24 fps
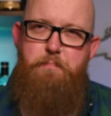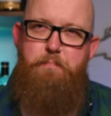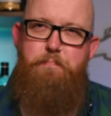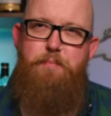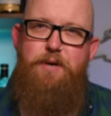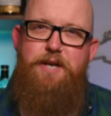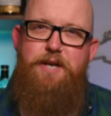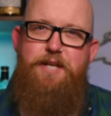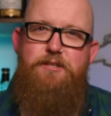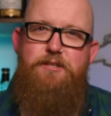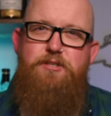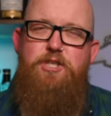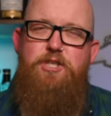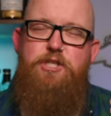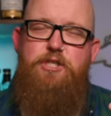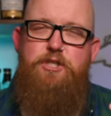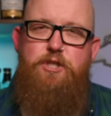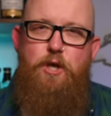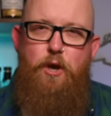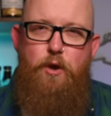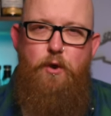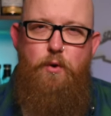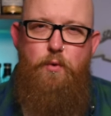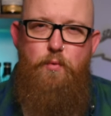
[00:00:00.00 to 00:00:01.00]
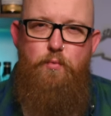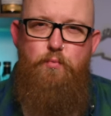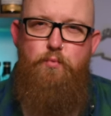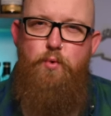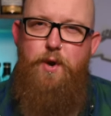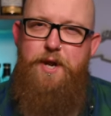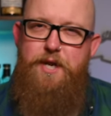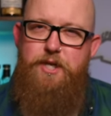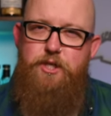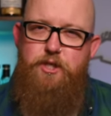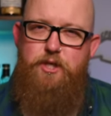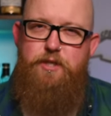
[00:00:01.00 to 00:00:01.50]
but it's so
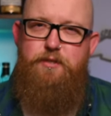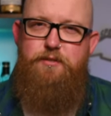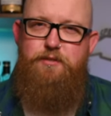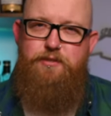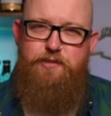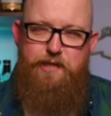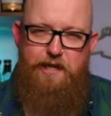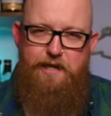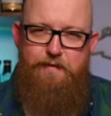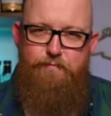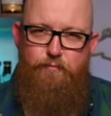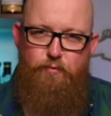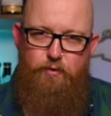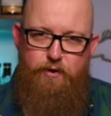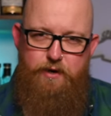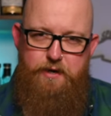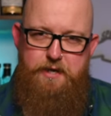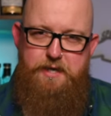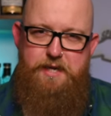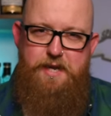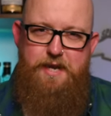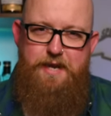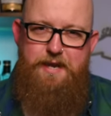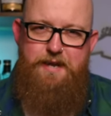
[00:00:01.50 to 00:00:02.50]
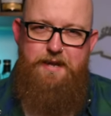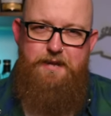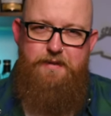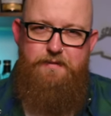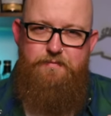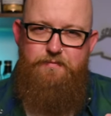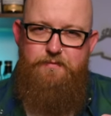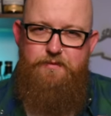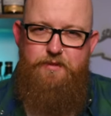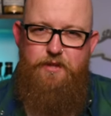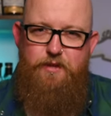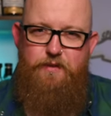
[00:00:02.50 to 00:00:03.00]
rich and savoury
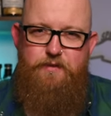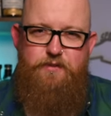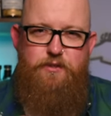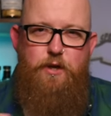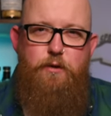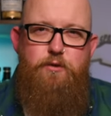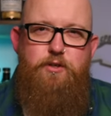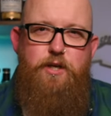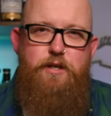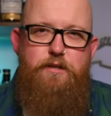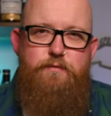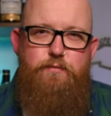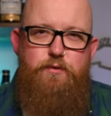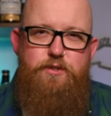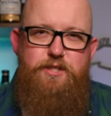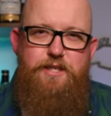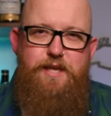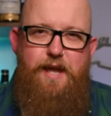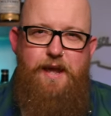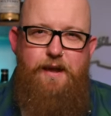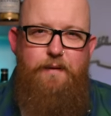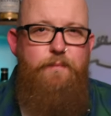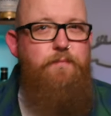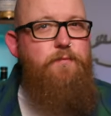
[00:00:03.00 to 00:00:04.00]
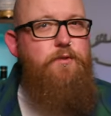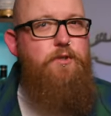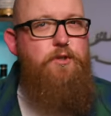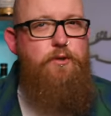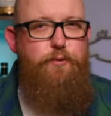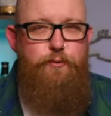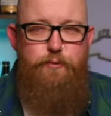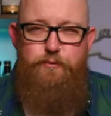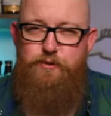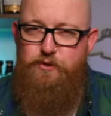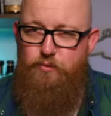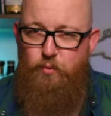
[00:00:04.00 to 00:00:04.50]
that there's no chance for it to get
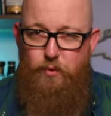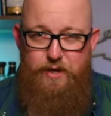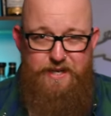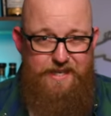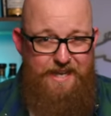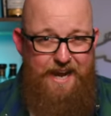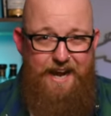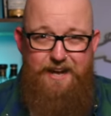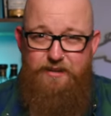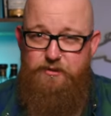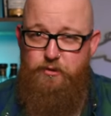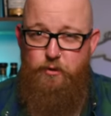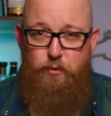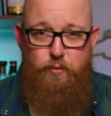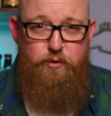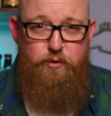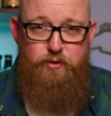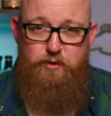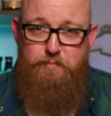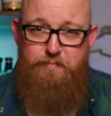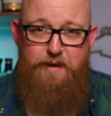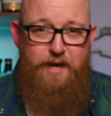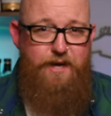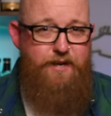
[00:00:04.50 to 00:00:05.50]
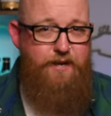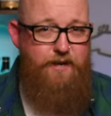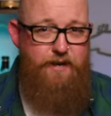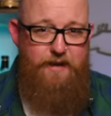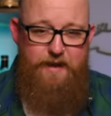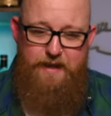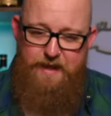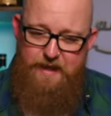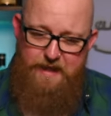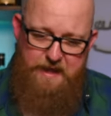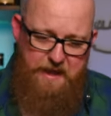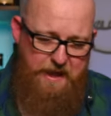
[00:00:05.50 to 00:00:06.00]
too sweet at doesn't matter
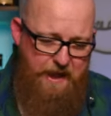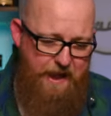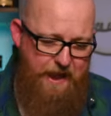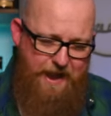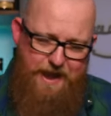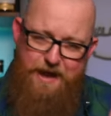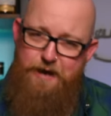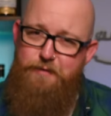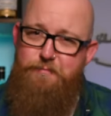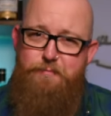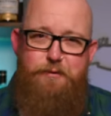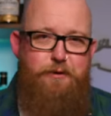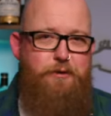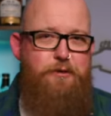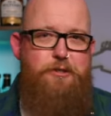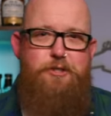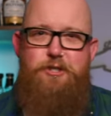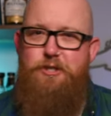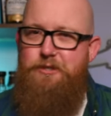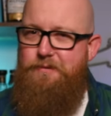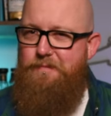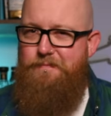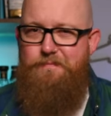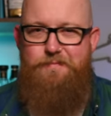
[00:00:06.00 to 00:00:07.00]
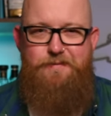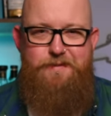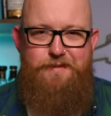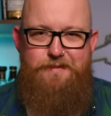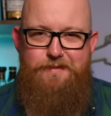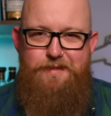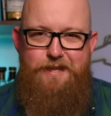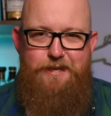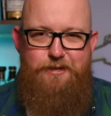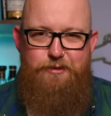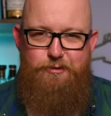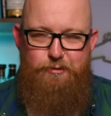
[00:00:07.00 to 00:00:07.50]
how much
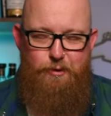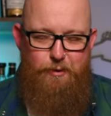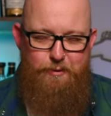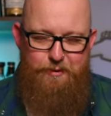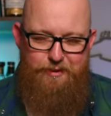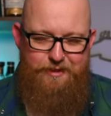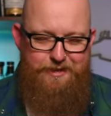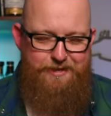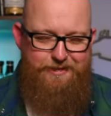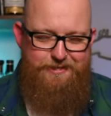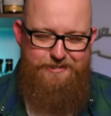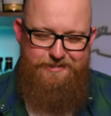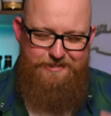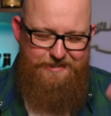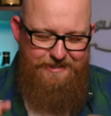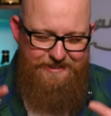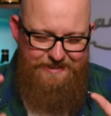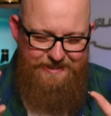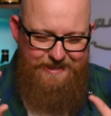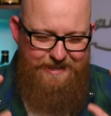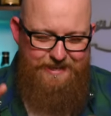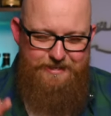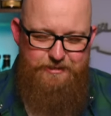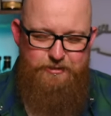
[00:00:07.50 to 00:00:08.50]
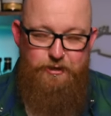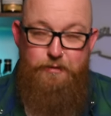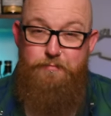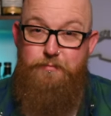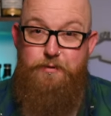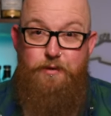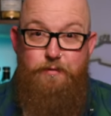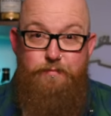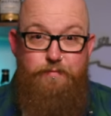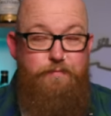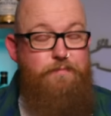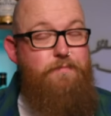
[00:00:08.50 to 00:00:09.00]
they throw at this in terms
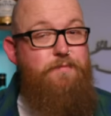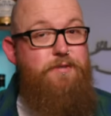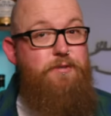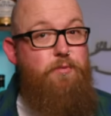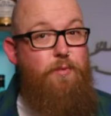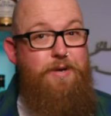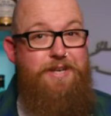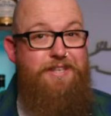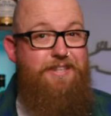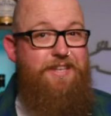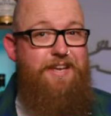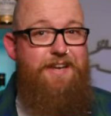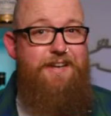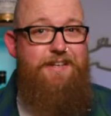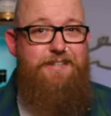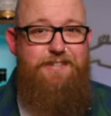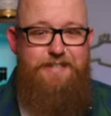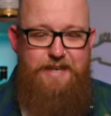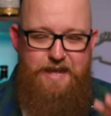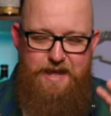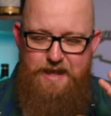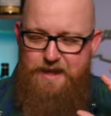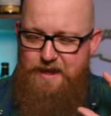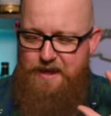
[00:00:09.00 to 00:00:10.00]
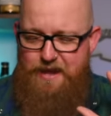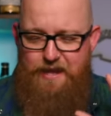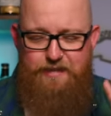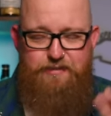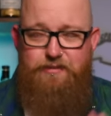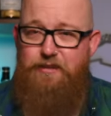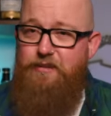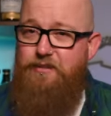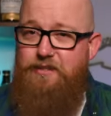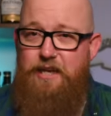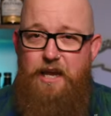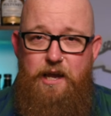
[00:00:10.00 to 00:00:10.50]
of sweet things, it's
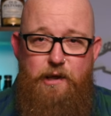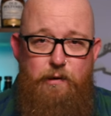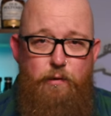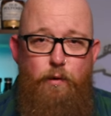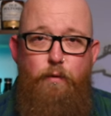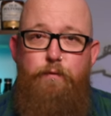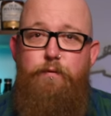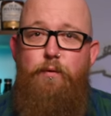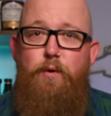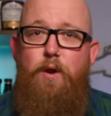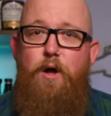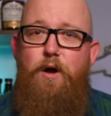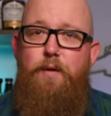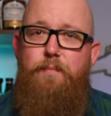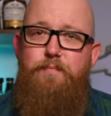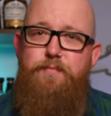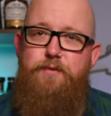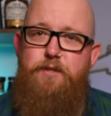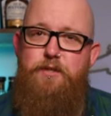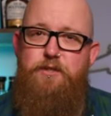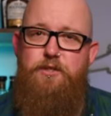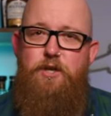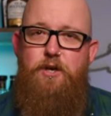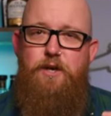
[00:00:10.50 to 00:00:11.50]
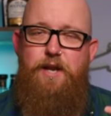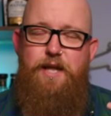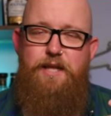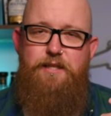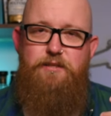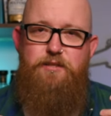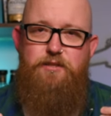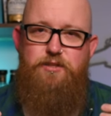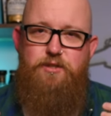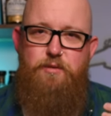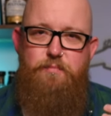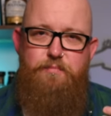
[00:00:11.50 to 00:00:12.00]
going to take an awful lot to turn it
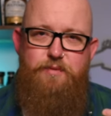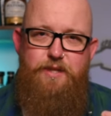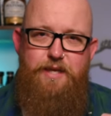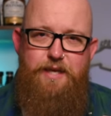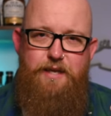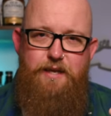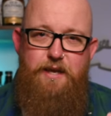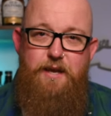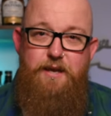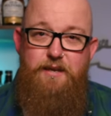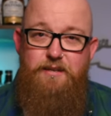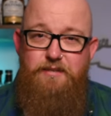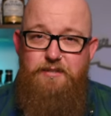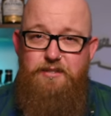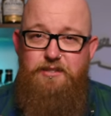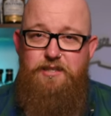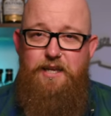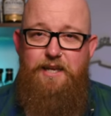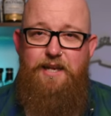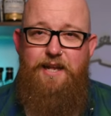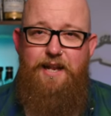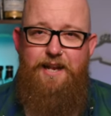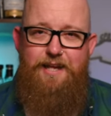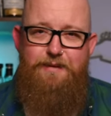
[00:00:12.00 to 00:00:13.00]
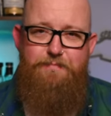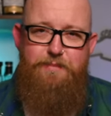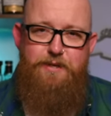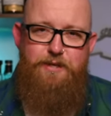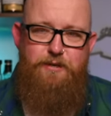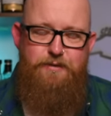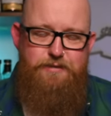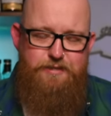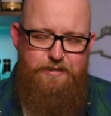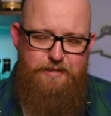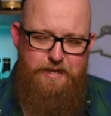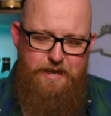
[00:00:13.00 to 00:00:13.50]
into something sickly,
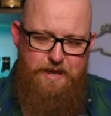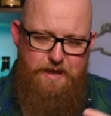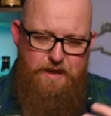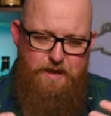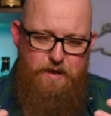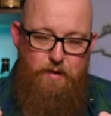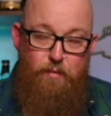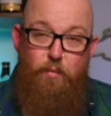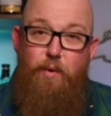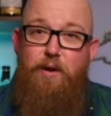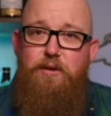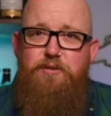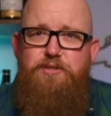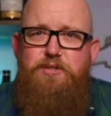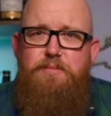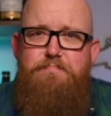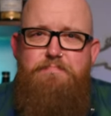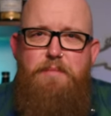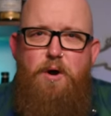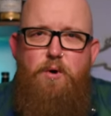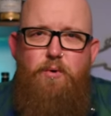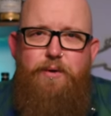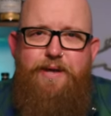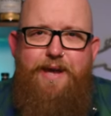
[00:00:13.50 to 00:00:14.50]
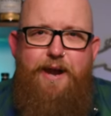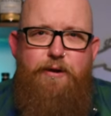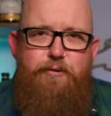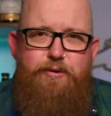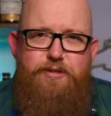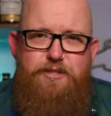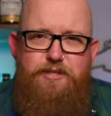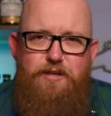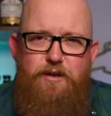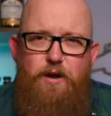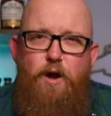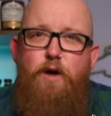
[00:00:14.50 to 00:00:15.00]
because whilst the malt
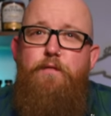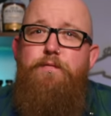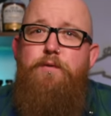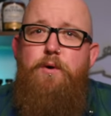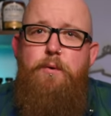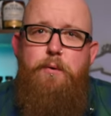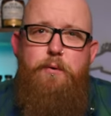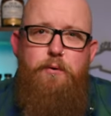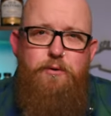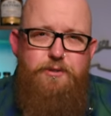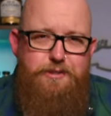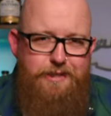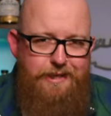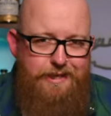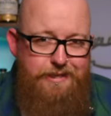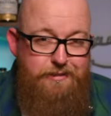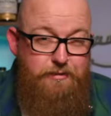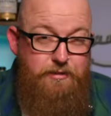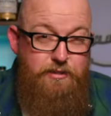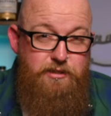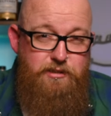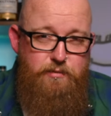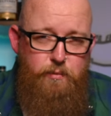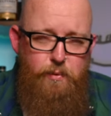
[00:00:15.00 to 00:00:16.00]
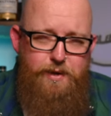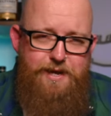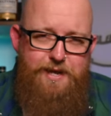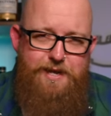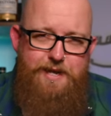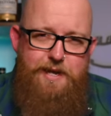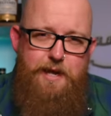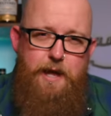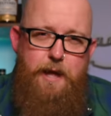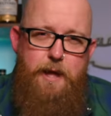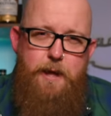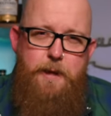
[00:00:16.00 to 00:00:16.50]
character, of course, is
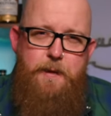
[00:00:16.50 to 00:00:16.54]
sweet,